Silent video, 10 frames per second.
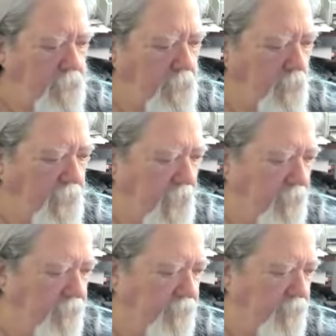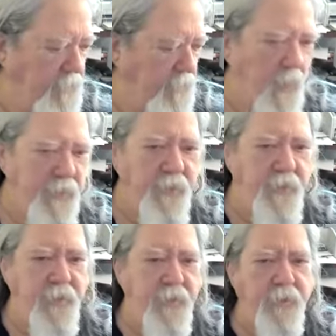do we yeah. have
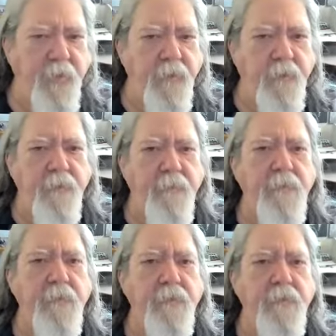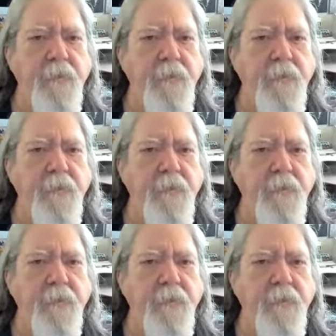questions? Hi